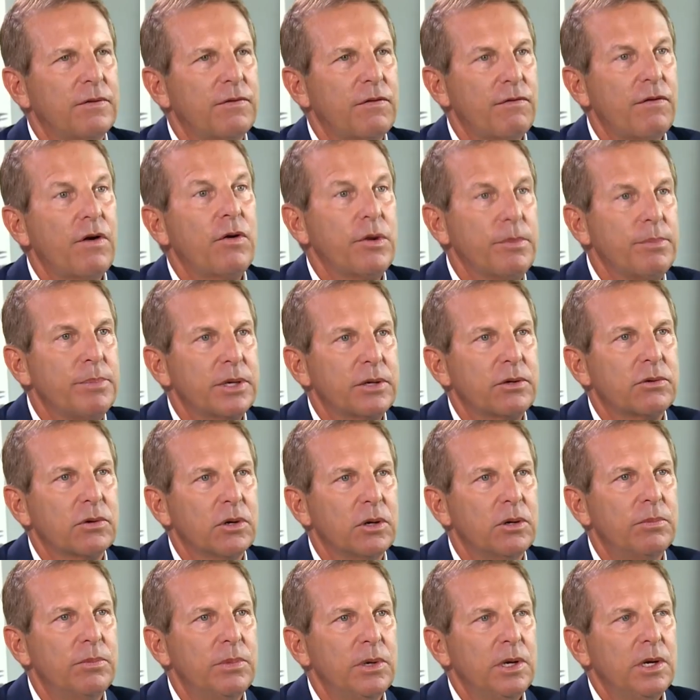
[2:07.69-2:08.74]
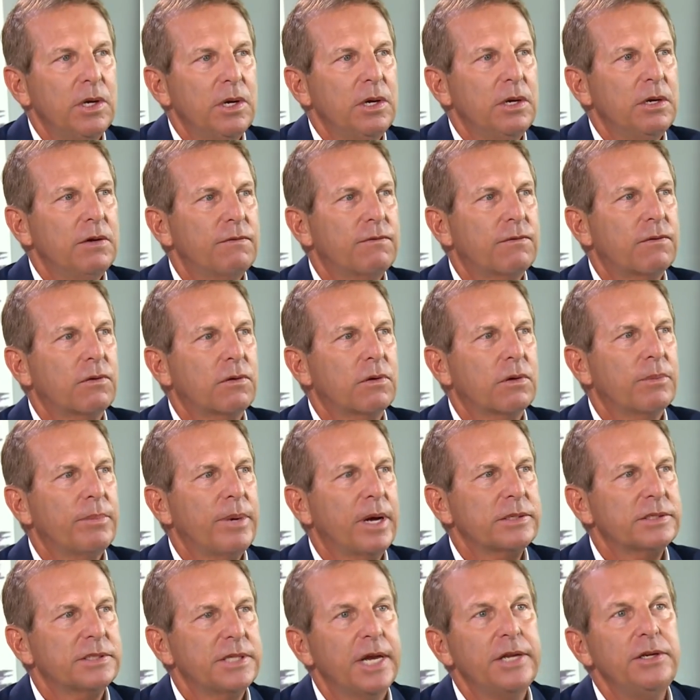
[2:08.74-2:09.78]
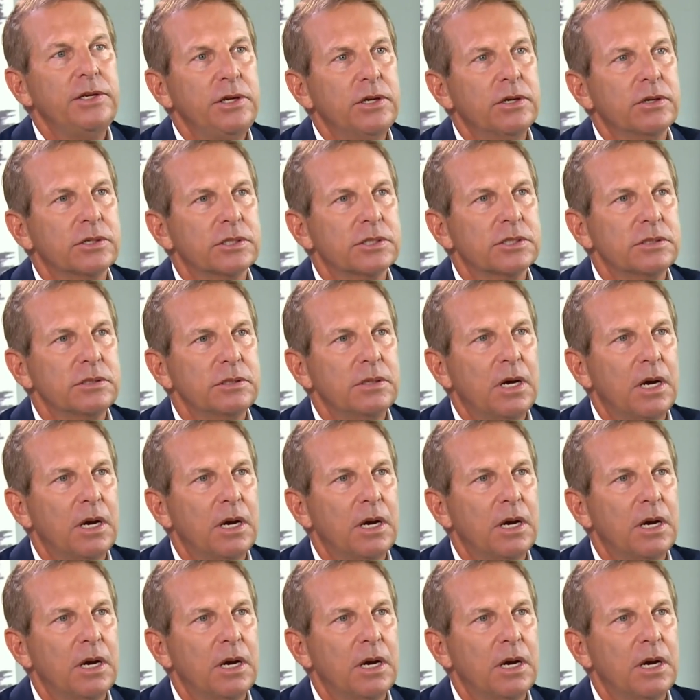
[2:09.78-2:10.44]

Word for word: of a very big group for about 10 years